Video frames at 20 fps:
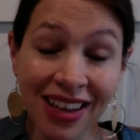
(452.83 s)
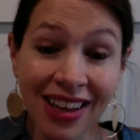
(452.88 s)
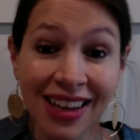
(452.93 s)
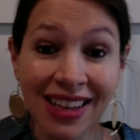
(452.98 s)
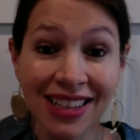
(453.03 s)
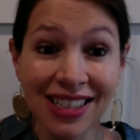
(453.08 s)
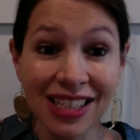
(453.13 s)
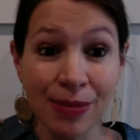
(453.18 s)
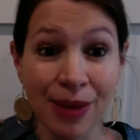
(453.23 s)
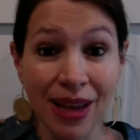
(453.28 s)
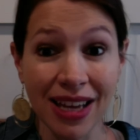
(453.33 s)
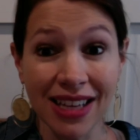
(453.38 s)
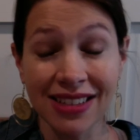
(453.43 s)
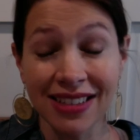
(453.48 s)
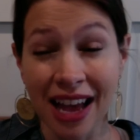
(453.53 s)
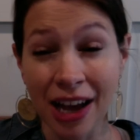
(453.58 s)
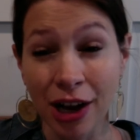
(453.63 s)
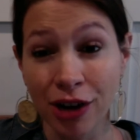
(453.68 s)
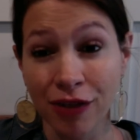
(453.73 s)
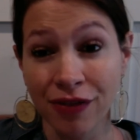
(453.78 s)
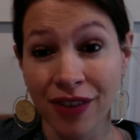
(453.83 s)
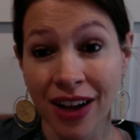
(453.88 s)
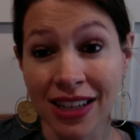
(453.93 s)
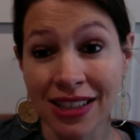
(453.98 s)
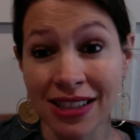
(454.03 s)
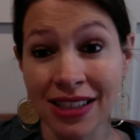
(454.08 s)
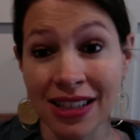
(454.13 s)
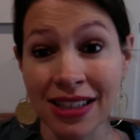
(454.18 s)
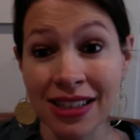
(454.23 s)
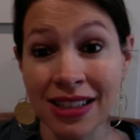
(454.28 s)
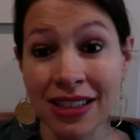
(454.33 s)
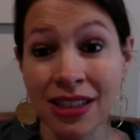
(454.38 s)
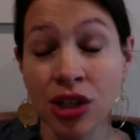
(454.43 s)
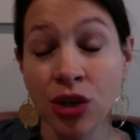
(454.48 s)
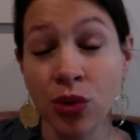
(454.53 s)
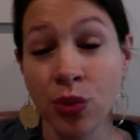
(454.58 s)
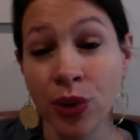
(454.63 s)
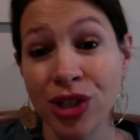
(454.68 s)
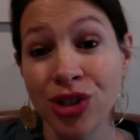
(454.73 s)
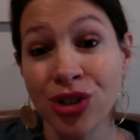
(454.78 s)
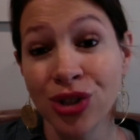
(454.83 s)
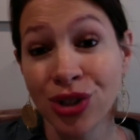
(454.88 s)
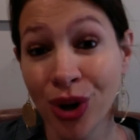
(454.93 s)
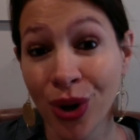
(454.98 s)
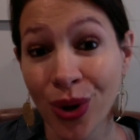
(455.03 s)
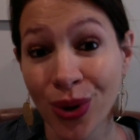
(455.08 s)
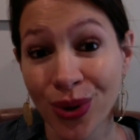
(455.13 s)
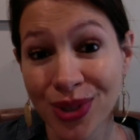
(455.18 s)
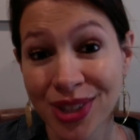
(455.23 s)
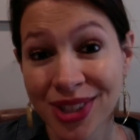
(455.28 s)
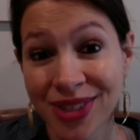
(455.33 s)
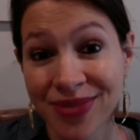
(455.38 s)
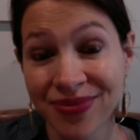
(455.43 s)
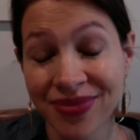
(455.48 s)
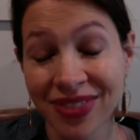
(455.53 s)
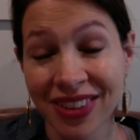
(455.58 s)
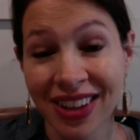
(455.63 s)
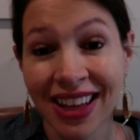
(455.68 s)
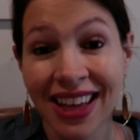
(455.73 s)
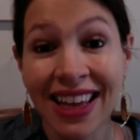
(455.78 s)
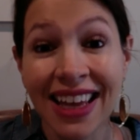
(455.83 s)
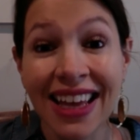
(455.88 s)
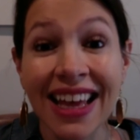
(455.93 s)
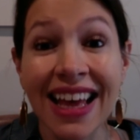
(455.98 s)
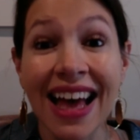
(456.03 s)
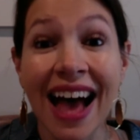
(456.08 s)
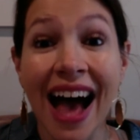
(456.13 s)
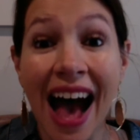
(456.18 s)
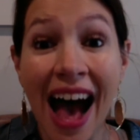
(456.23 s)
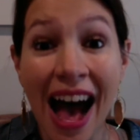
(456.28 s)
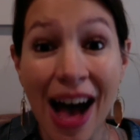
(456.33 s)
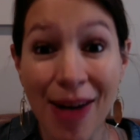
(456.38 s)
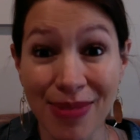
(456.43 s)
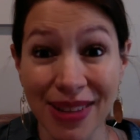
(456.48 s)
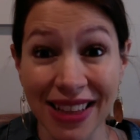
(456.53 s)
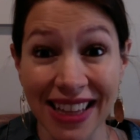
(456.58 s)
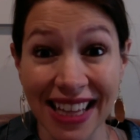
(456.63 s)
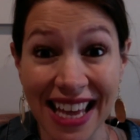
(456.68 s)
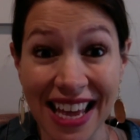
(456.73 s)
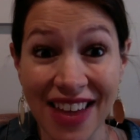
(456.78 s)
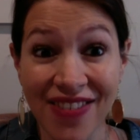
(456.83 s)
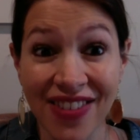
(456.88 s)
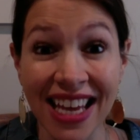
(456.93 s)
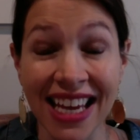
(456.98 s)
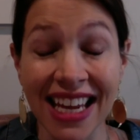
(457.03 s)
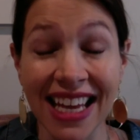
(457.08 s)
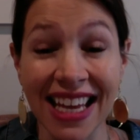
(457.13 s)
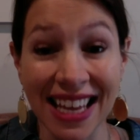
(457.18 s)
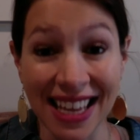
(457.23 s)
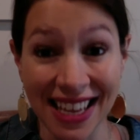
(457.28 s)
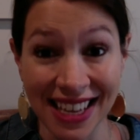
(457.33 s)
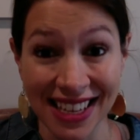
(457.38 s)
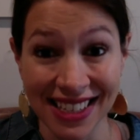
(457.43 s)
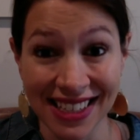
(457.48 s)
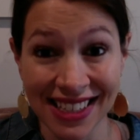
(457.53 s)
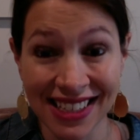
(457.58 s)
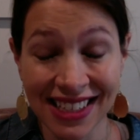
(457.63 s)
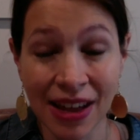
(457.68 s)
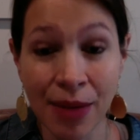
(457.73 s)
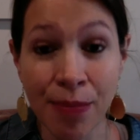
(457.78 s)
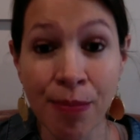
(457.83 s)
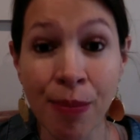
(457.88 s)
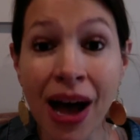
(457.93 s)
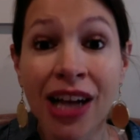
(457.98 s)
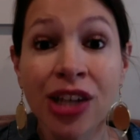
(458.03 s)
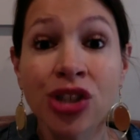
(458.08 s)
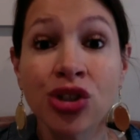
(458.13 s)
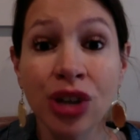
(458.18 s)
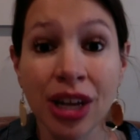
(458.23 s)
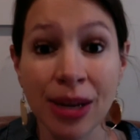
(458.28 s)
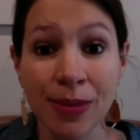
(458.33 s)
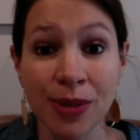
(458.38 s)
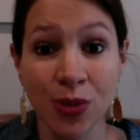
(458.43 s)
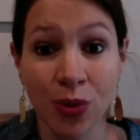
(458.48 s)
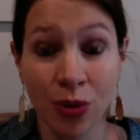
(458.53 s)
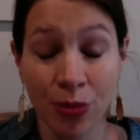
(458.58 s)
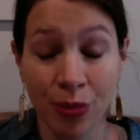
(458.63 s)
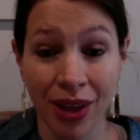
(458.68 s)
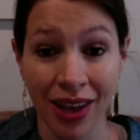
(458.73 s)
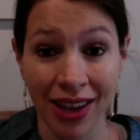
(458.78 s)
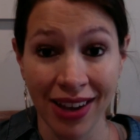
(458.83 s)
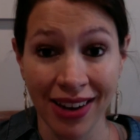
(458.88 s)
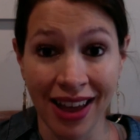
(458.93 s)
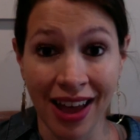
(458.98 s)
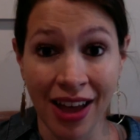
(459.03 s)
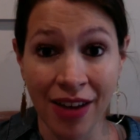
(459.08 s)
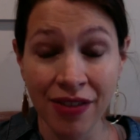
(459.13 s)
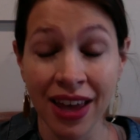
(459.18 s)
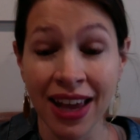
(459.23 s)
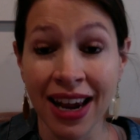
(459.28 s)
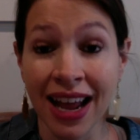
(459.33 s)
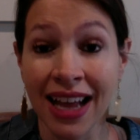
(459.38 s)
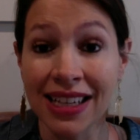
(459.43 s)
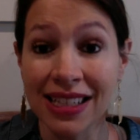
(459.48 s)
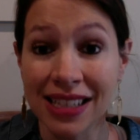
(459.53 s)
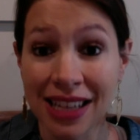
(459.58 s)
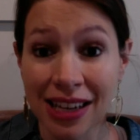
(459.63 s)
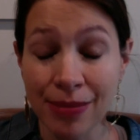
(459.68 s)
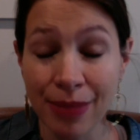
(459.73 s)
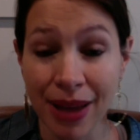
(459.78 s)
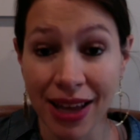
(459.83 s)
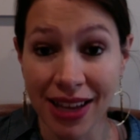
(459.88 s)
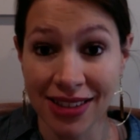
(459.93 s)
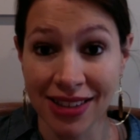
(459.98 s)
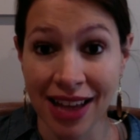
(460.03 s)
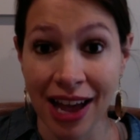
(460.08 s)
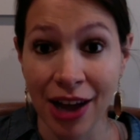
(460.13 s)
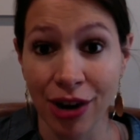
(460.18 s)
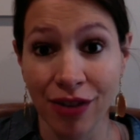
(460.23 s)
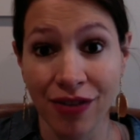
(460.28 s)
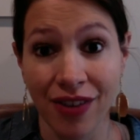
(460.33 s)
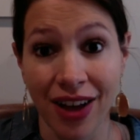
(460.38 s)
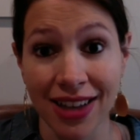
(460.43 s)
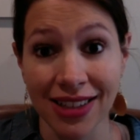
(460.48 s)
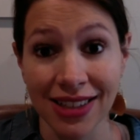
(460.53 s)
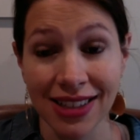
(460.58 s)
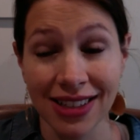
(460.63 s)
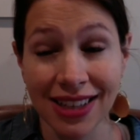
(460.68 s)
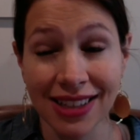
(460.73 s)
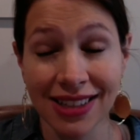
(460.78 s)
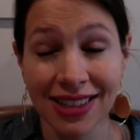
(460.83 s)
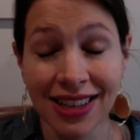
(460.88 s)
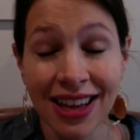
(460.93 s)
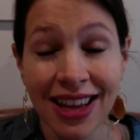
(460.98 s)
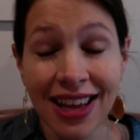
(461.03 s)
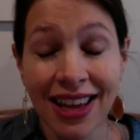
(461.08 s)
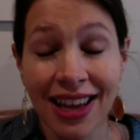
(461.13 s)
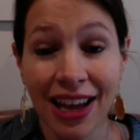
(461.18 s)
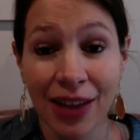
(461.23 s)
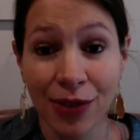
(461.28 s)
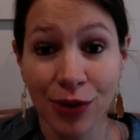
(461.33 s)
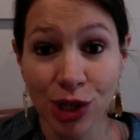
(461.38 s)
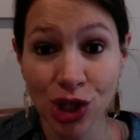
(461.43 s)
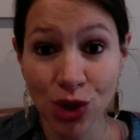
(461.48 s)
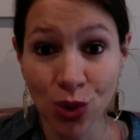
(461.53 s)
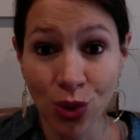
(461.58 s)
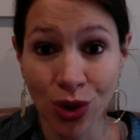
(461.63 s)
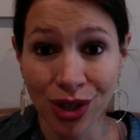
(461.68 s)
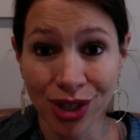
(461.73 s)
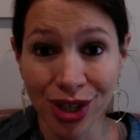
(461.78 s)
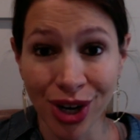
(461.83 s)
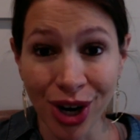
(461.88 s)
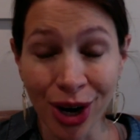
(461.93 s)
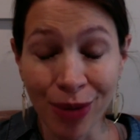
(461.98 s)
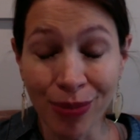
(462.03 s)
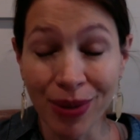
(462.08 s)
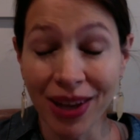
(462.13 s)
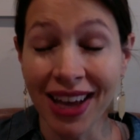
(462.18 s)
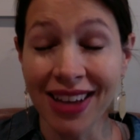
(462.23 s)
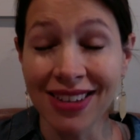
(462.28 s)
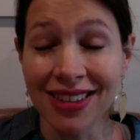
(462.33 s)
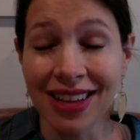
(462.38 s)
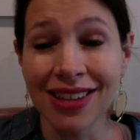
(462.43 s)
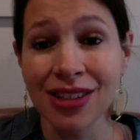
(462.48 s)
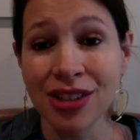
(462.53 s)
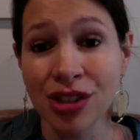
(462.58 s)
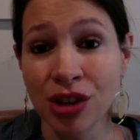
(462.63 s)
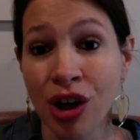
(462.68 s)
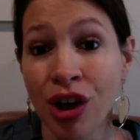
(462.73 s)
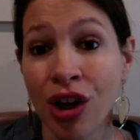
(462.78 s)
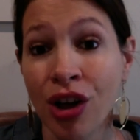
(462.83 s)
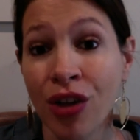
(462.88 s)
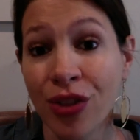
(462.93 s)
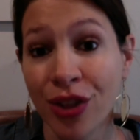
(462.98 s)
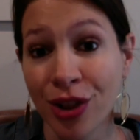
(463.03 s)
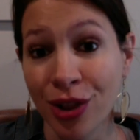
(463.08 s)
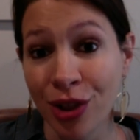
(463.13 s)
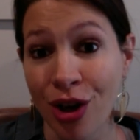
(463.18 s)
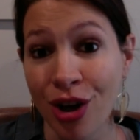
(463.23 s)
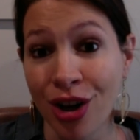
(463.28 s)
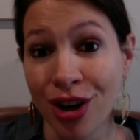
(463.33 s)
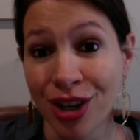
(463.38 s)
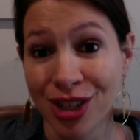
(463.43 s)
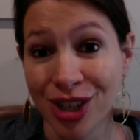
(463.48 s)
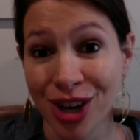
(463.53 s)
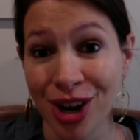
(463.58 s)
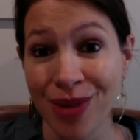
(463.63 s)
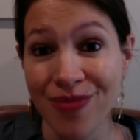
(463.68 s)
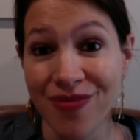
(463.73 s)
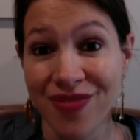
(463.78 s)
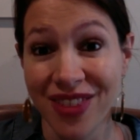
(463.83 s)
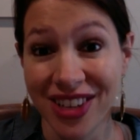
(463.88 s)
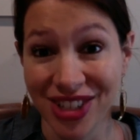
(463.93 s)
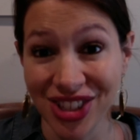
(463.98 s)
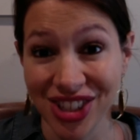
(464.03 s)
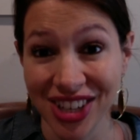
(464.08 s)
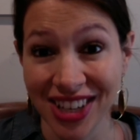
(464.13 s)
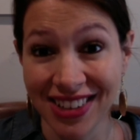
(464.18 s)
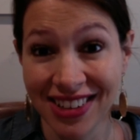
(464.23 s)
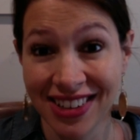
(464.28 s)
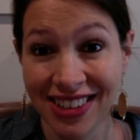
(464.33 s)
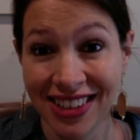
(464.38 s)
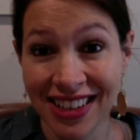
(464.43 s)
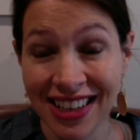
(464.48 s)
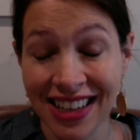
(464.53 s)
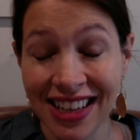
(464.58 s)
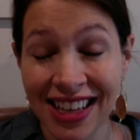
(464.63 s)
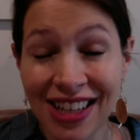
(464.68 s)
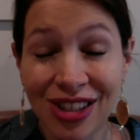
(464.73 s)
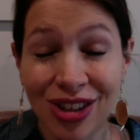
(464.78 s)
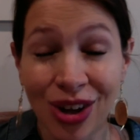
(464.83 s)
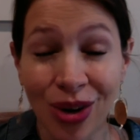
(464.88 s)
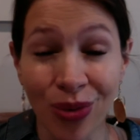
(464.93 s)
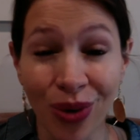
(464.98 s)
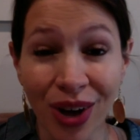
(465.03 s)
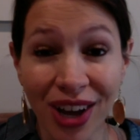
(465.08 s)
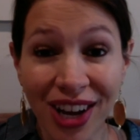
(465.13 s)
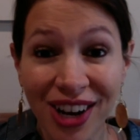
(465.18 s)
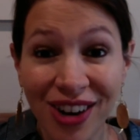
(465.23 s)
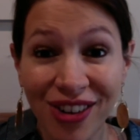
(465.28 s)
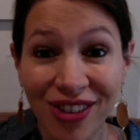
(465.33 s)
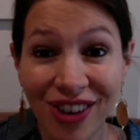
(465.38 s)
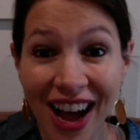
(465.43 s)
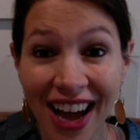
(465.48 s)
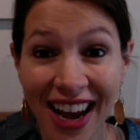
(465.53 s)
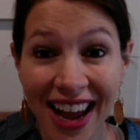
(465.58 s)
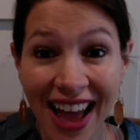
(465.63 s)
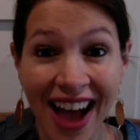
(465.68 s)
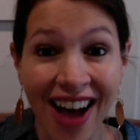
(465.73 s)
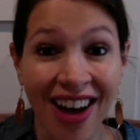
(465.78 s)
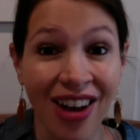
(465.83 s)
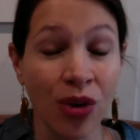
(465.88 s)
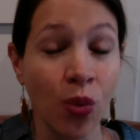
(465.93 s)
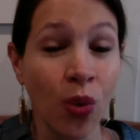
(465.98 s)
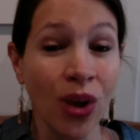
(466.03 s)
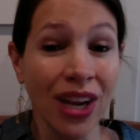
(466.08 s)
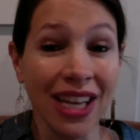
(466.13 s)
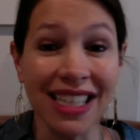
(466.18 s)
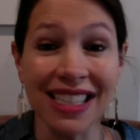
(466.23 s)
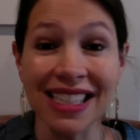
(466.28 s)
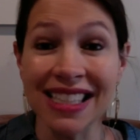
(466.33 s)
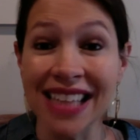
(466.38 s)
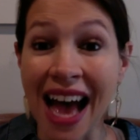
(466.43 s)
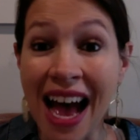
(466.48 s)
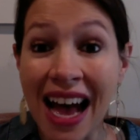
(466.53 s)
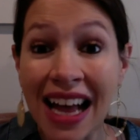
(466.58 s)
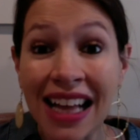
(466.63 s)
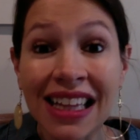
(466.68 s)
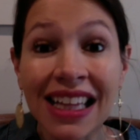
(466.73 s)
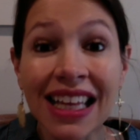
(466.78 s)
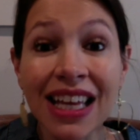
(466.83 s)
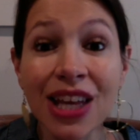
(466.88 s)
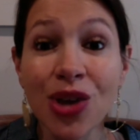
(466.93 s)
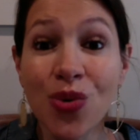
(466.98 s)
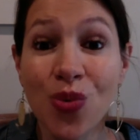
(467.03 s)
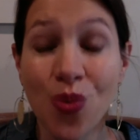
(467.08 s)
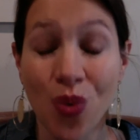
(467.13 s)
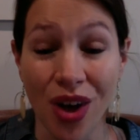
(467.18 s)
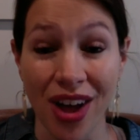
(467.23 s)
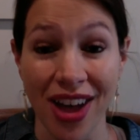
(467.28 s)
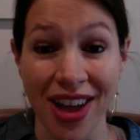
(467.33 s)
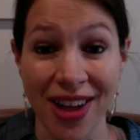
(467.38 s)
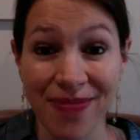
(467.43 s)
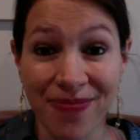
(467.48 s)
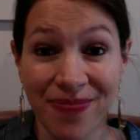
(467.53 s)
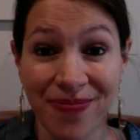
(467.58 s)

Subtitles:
to make sacrifices to reach your goals? I believe it is. My dreams were big enough, and I did make sacrifices in the short term because I saw the long-term vision. So I want you to write out what exactly you want,